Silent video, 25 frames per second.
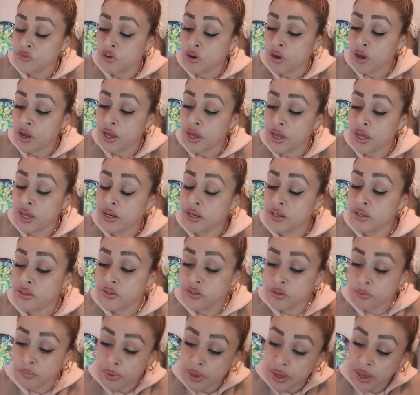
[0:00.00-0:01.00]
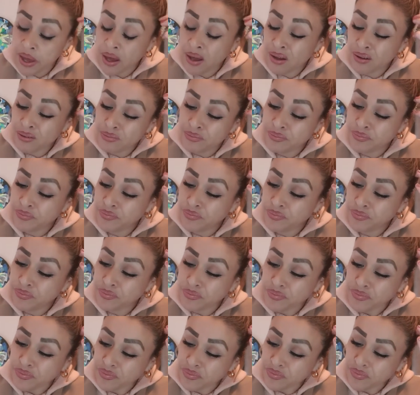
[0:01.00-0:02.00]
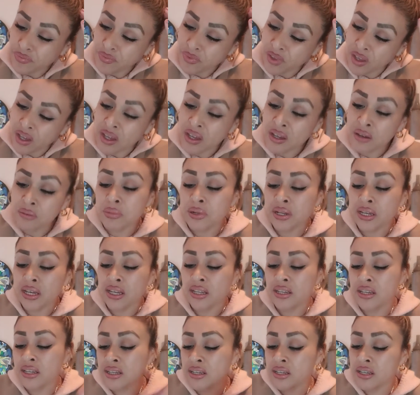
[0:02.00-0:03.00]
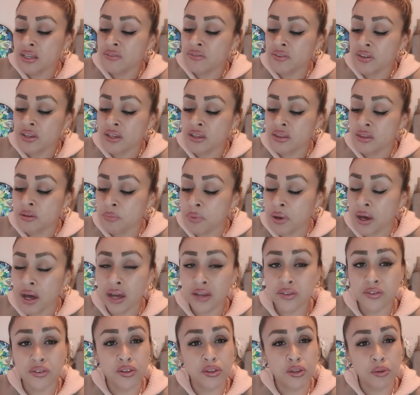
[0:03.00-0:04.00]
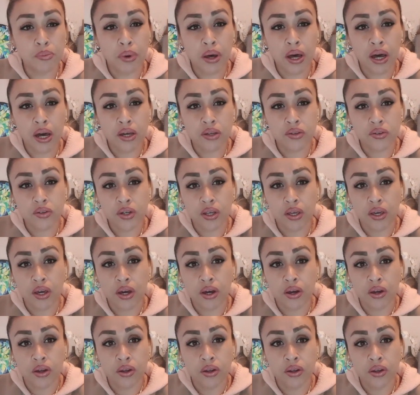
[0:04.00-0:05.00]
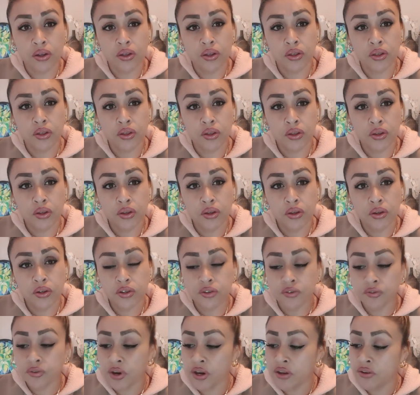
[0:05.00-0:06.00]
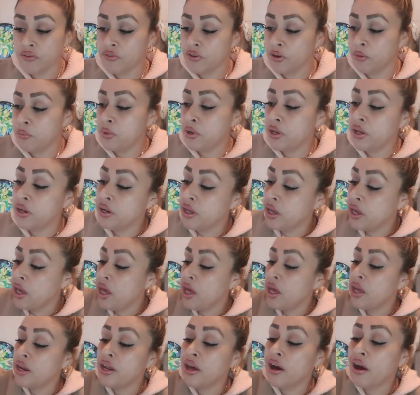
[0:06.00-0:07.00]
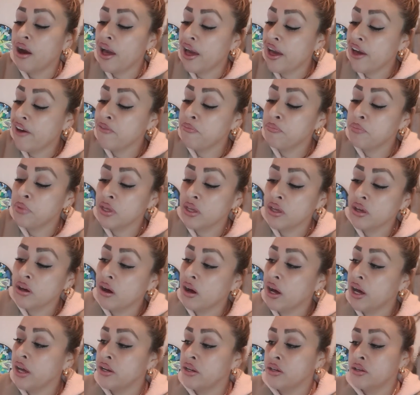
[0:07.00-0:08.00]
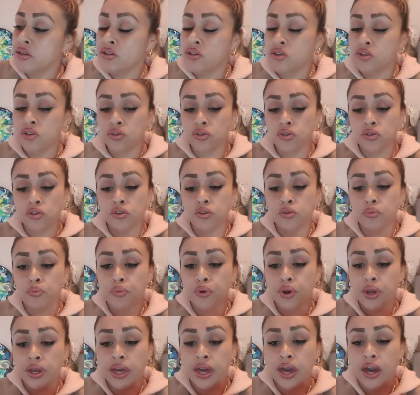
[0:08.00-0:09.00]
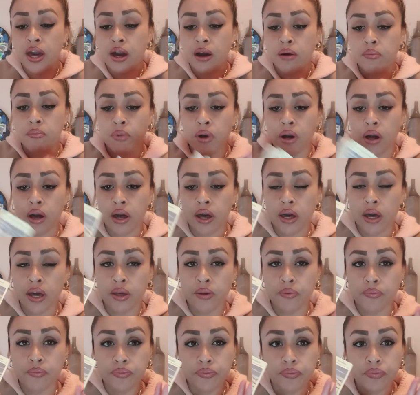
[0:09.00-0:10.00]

All right, and it's about completely leaving the past in the past here divine feminine. Now, I have been guided to bring out my